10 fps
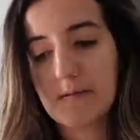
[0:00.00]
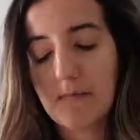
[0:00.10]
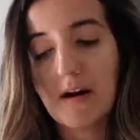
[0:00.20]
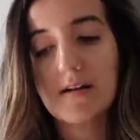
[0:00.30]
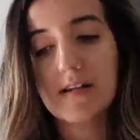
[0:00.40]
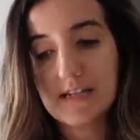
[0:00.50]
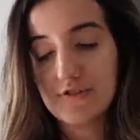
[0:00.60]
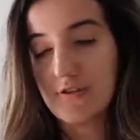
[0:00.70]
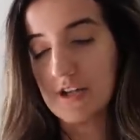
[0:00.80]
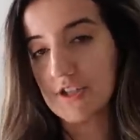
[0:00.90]
part of the
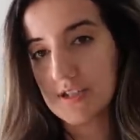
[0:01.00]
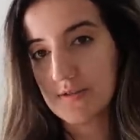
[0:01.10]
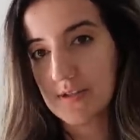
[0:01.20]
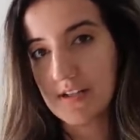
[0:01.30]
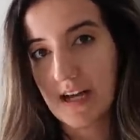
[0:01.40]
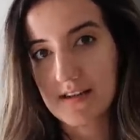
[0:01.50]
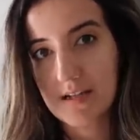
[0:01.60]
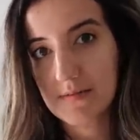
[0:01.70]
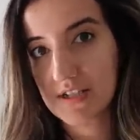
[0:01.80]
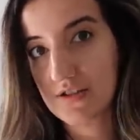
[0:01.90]
instructions when you get
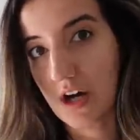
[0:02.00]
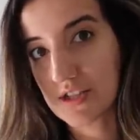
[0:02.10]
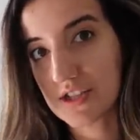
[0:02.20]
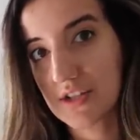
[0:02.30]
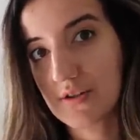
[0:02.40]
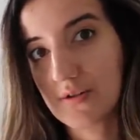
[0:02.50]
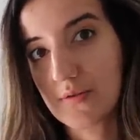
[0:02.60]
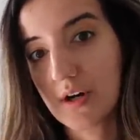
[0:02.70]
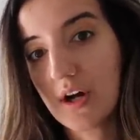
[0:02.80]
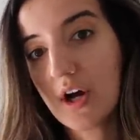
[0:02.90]
them is not to